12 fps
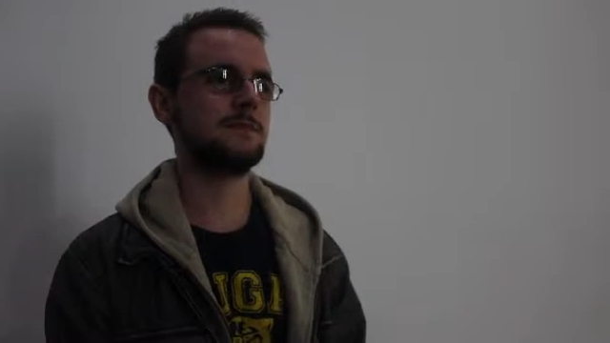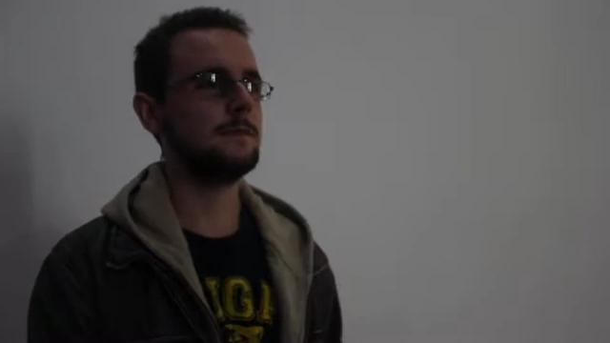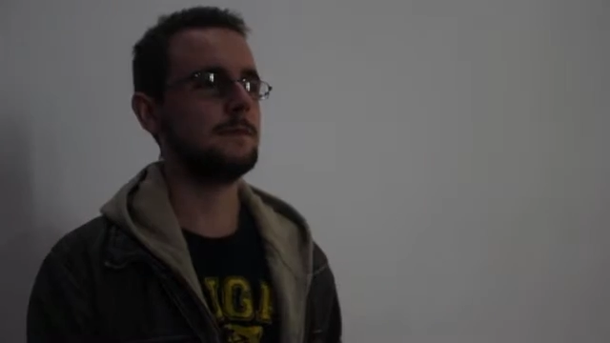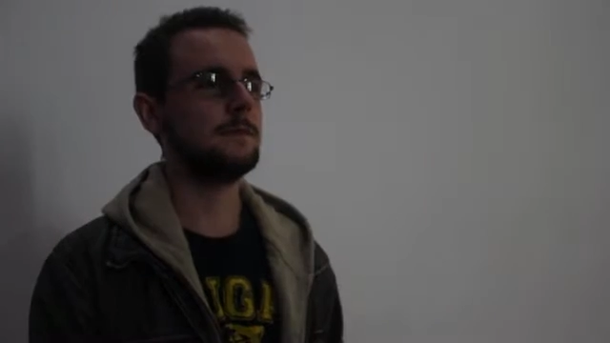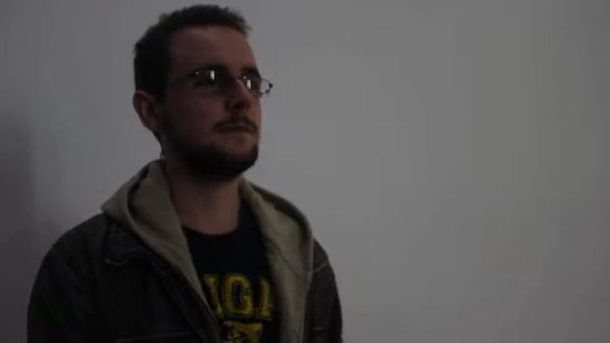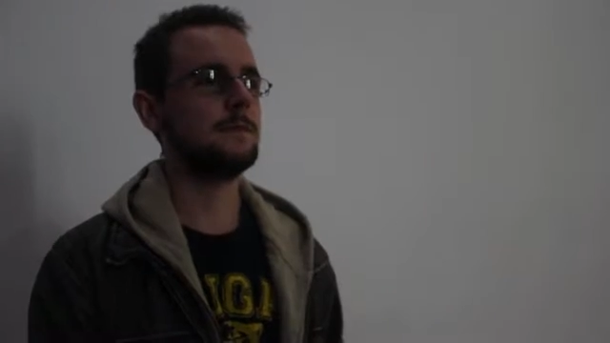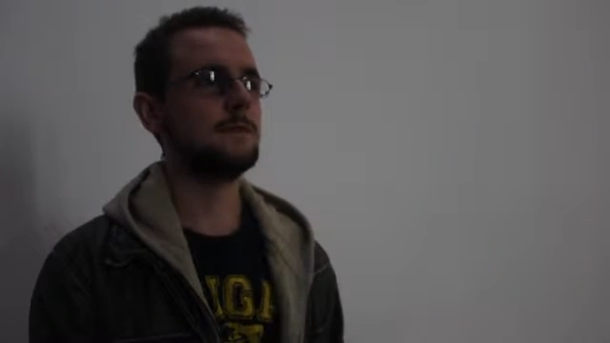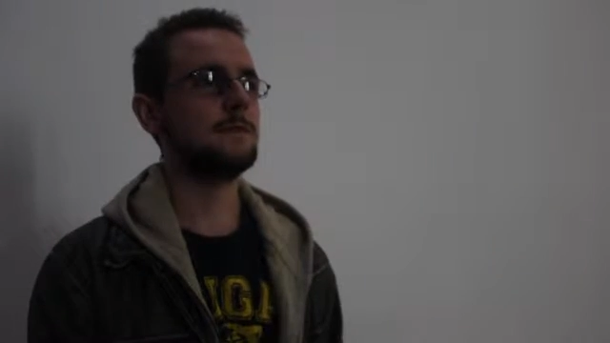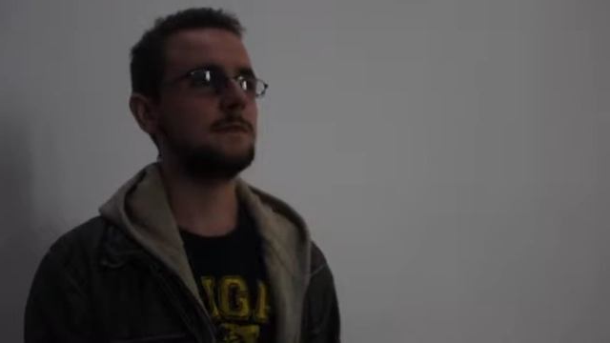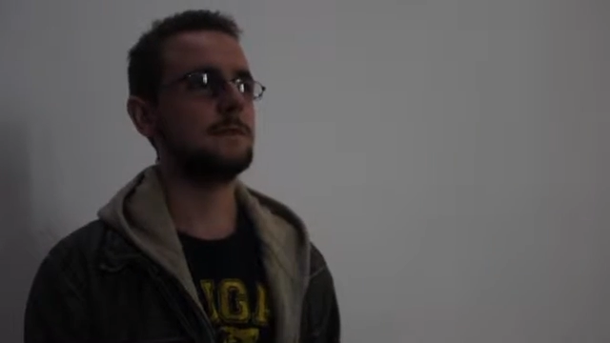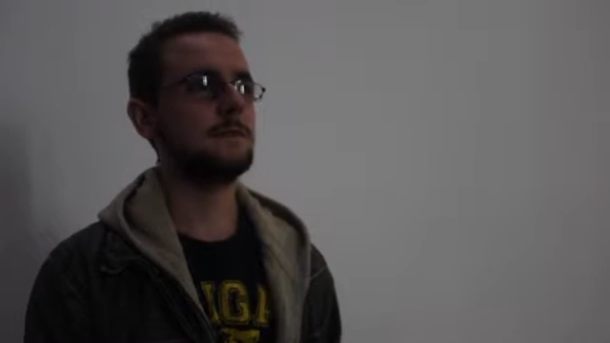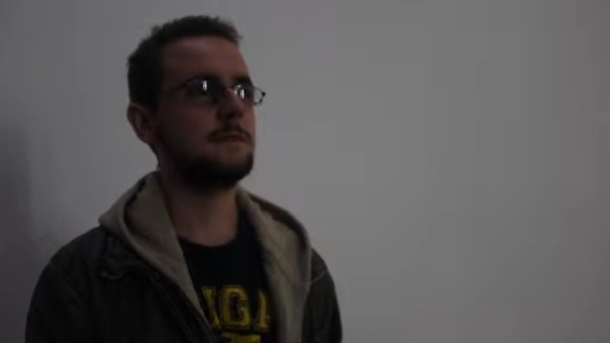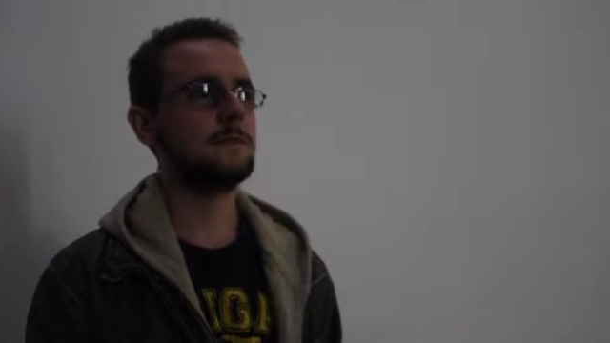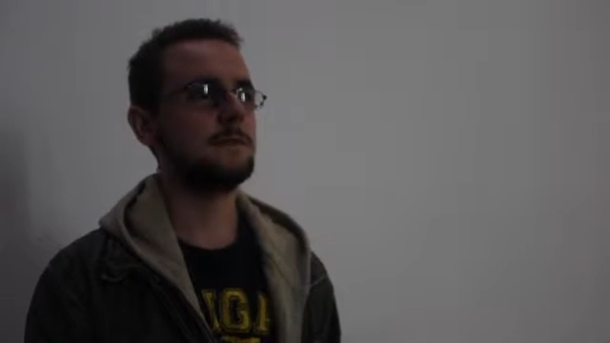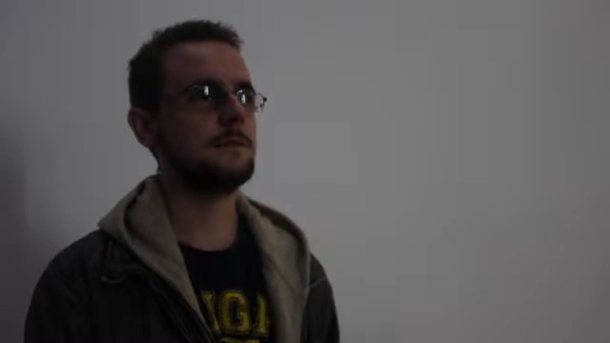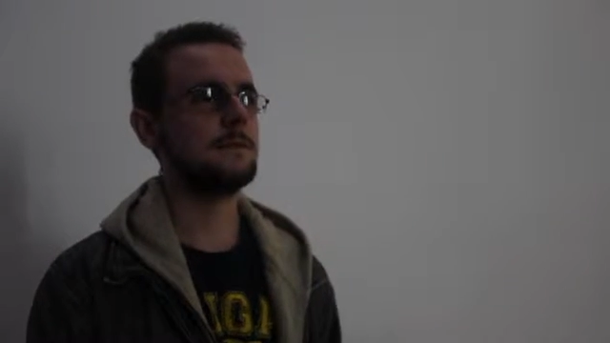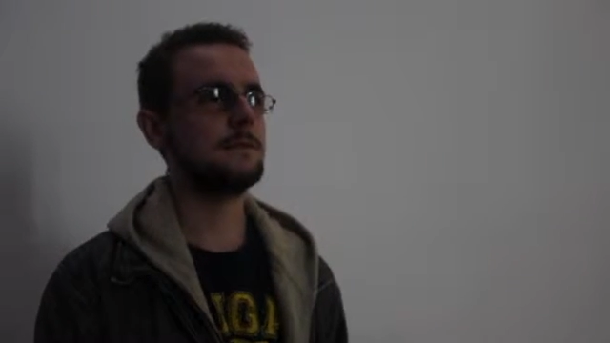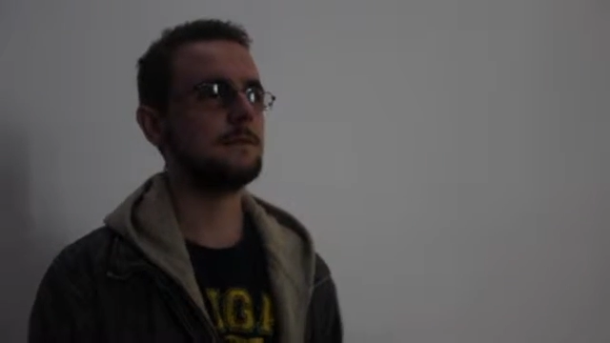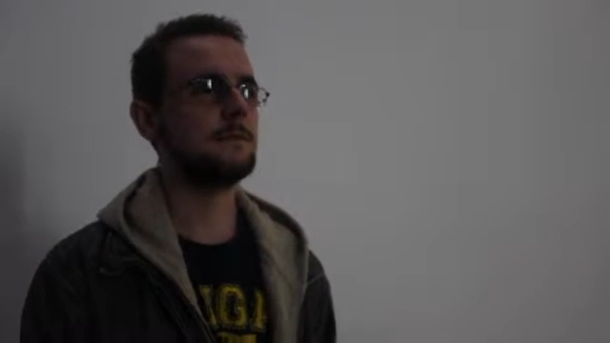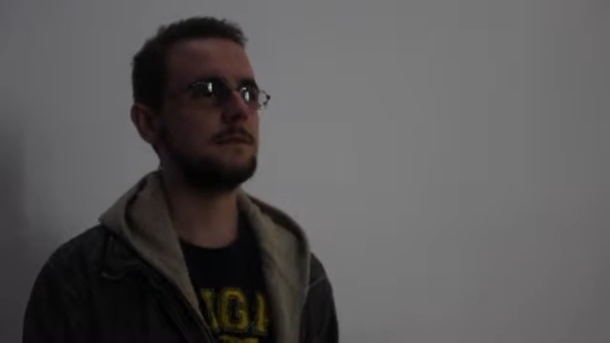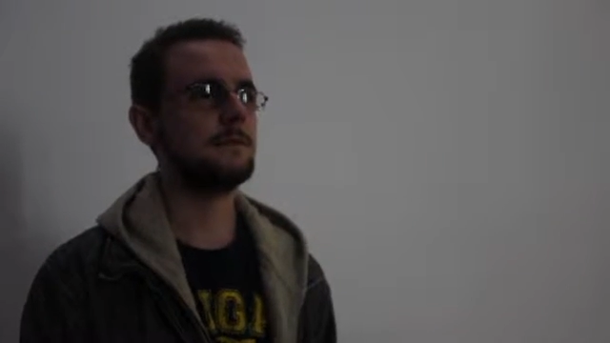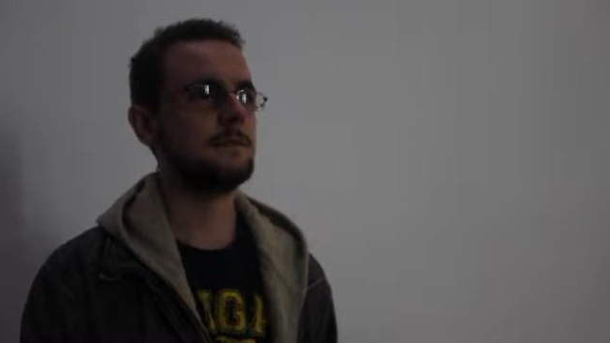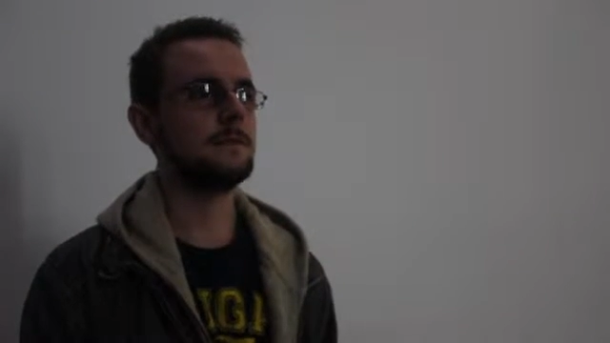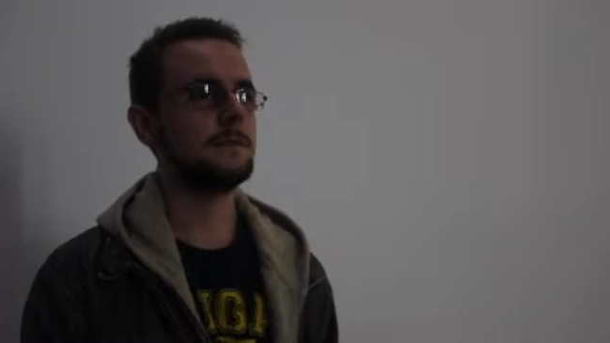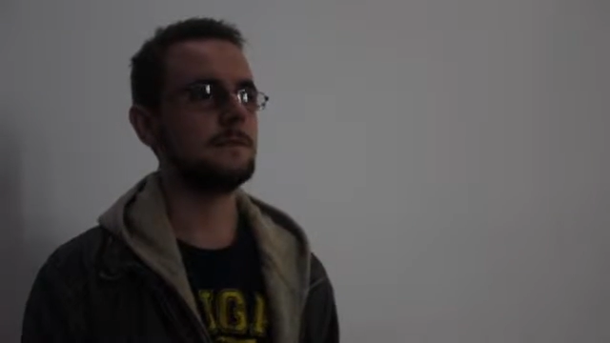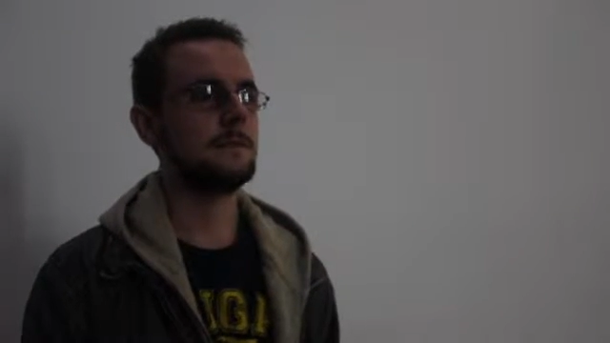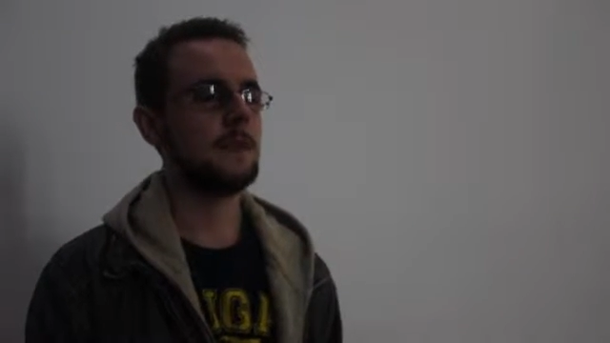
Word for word: So what's your favourite Russell Howard's performance?